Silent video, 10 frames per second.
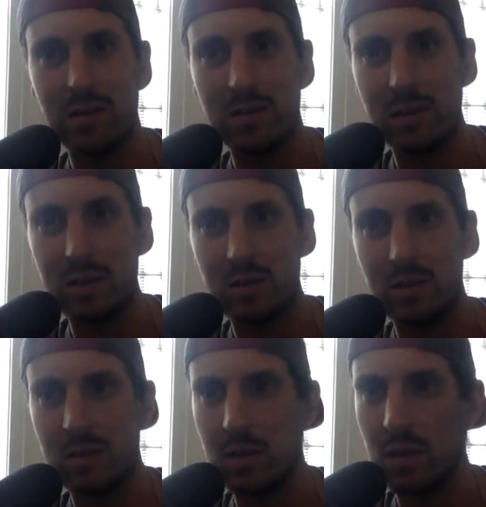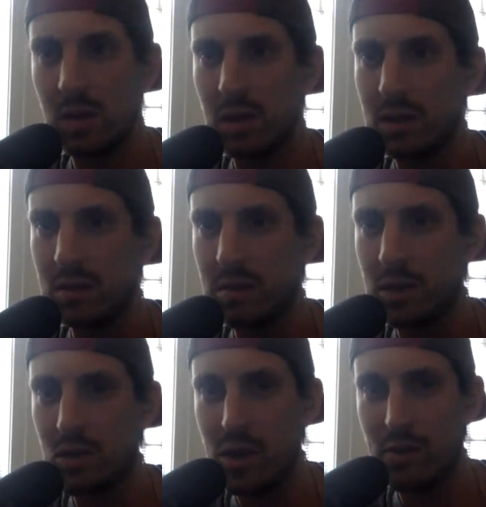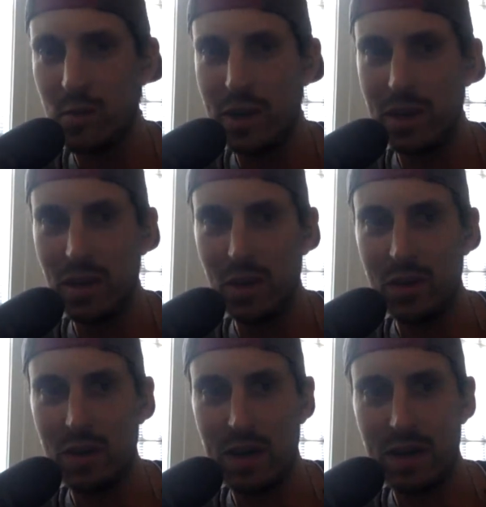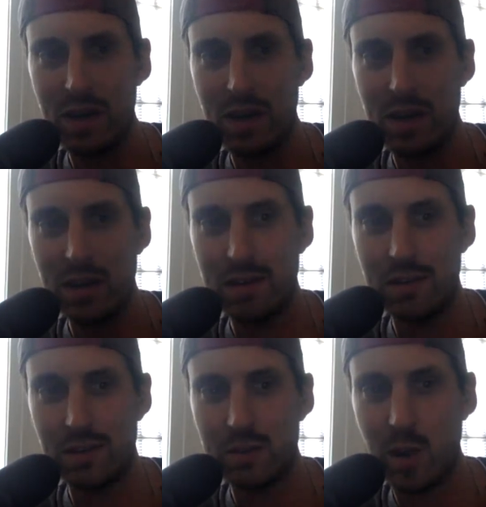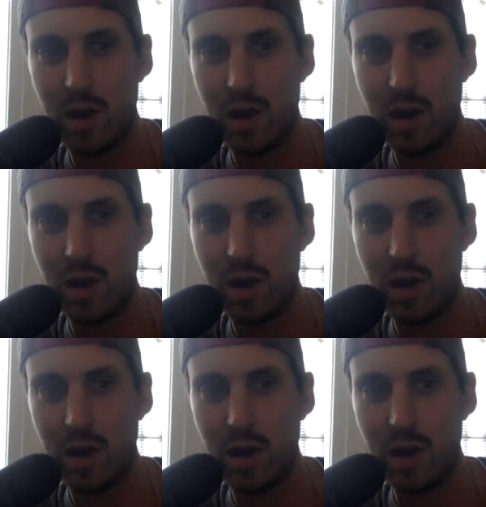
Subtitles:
That's just making sure everybody knows you're not an idiot. You're smart.